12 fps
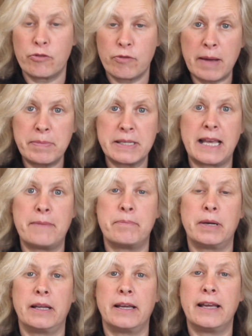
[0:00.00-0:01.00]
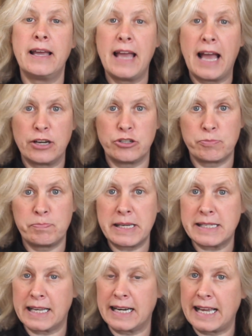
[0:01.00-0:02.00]
grab a template and just
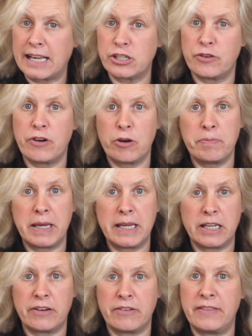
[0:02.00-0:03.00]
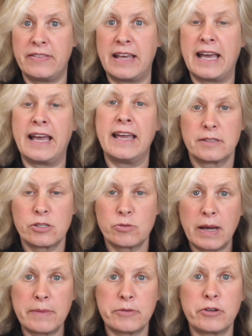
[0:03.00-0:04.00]
basically add your own media in there.
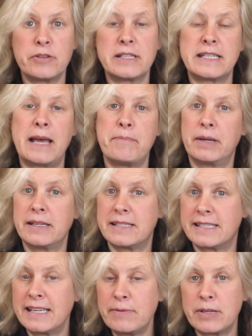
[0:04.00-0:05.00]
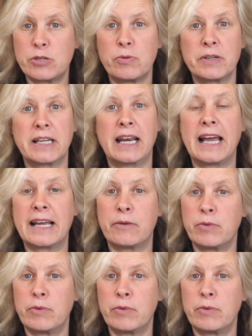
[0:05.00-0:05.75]
Swipe through the templates, see which one you like,